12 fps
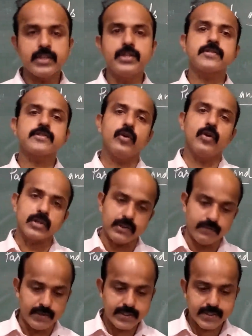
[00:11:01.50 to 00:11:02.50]
the east or
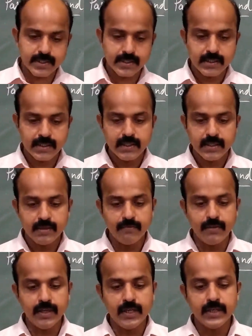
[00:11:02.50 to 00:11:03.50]
the west,
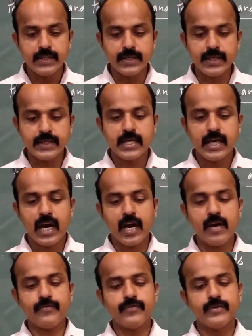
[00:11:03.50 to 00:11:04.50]
we reach
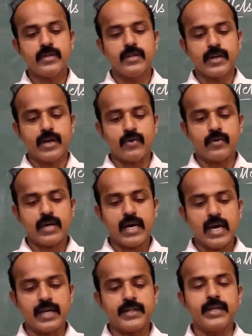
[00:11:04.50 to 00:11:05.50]
half
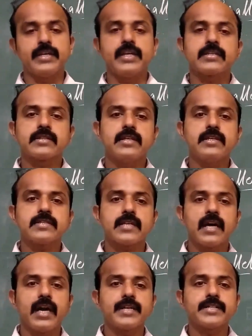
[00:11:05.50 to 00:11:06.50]
round and the earth
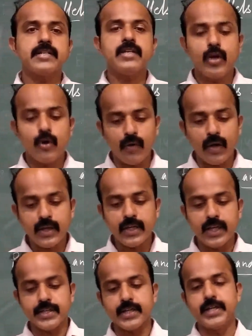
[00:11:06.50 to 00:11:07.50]
is at
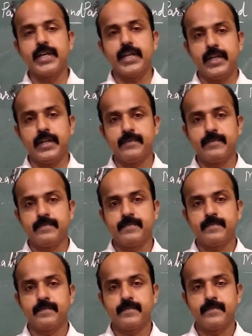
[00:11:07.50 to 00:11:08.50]
180 degree.
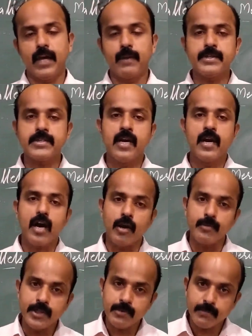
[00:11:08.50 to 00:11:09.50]
That means
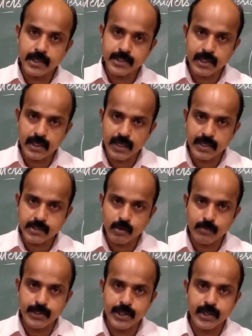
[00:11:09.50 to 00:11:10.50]
how many imaginary lines
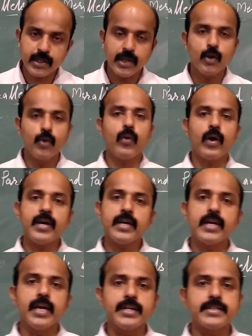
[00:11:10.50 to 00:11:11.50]
will be there?
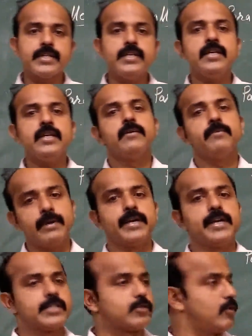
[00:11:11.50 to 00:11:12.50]
180
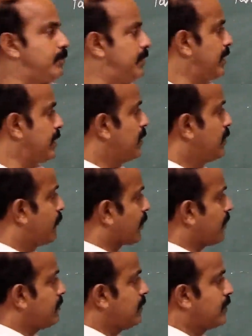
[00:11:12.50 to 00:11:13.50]
meridians will be there.
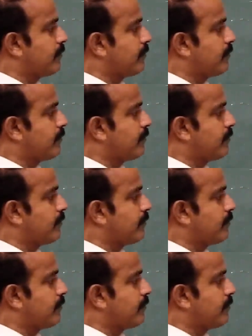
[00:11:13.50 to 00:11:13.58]
From